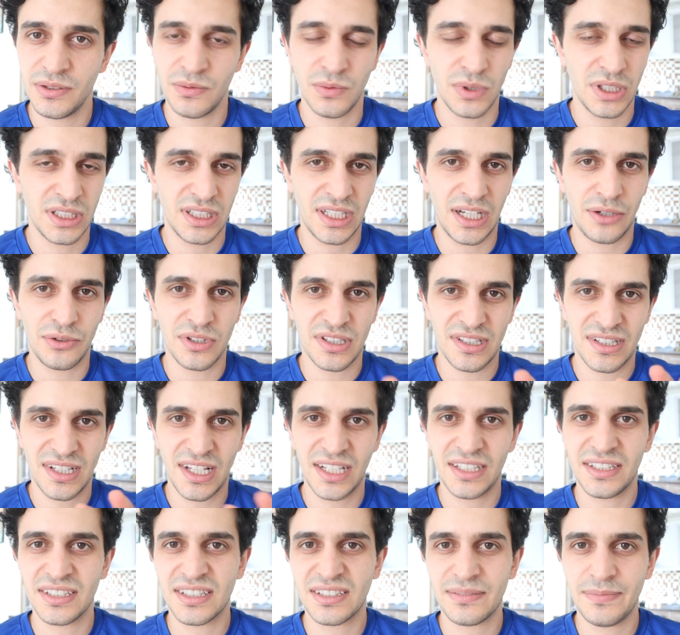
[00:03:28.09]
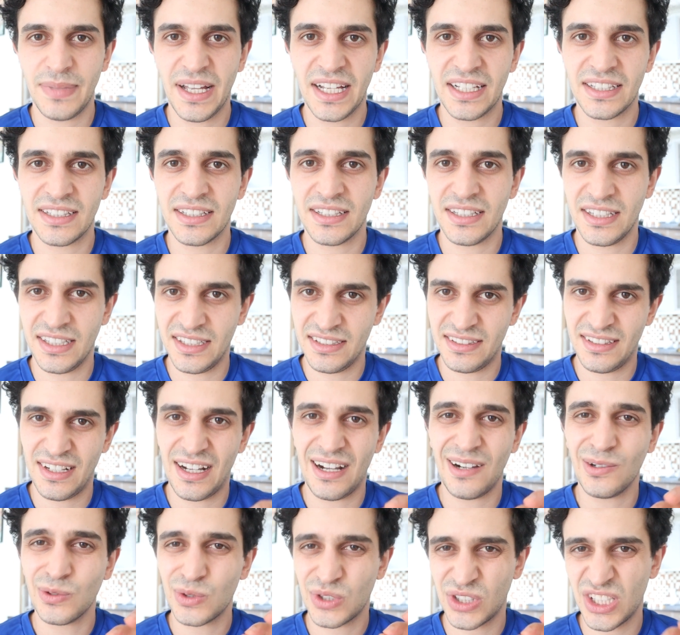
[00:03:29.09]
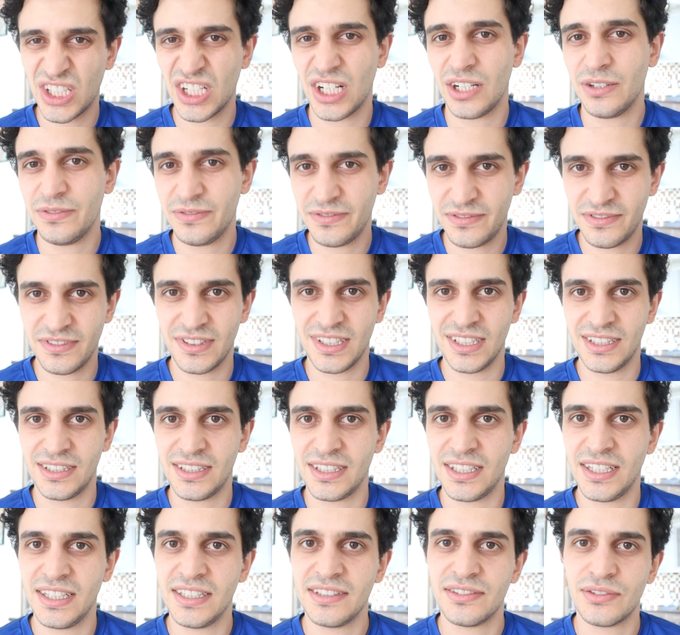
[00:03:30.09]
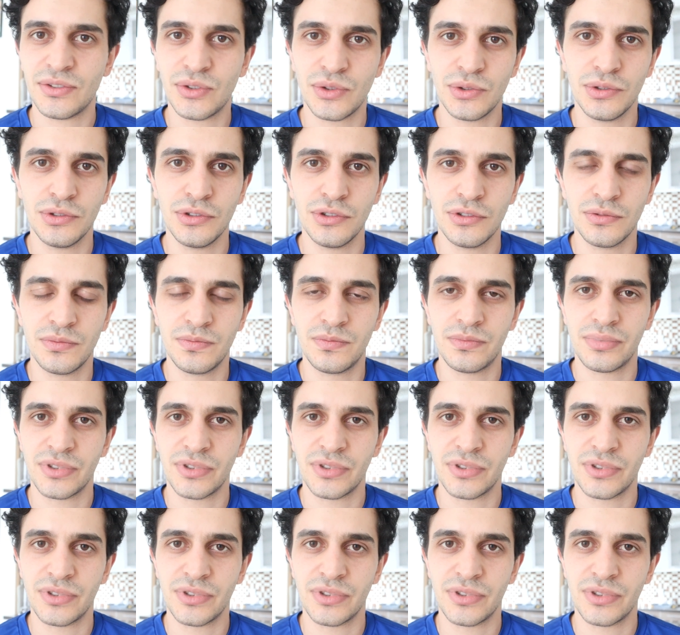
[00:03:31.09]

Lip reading: what I was not expecting is how tough it is to